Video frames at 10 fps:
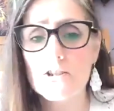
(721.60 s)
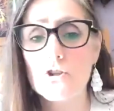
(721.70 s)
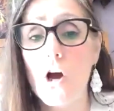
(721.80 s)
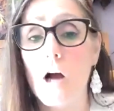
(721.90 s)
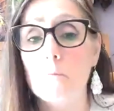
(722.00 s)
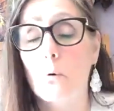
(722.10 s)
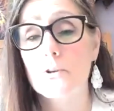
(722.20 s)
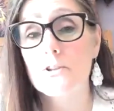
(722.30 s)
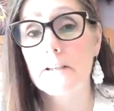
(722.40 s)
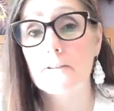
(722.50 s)
is not
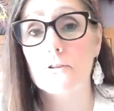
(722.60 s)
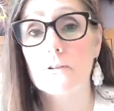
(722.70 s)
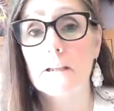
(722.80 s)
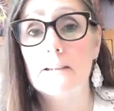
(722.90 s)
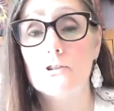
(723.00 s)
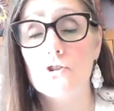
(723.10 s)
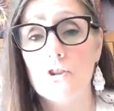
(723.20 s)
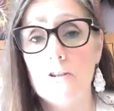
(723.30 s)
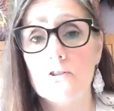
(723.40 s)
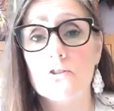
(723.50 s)
more centered in
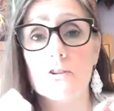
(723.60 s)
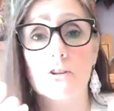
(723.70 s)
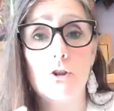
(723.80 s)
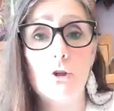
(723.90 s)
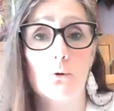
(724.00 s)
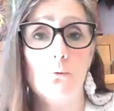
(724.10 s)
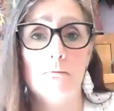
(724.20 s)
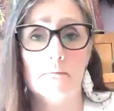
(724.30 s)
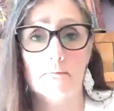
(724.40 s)
Jesus than you.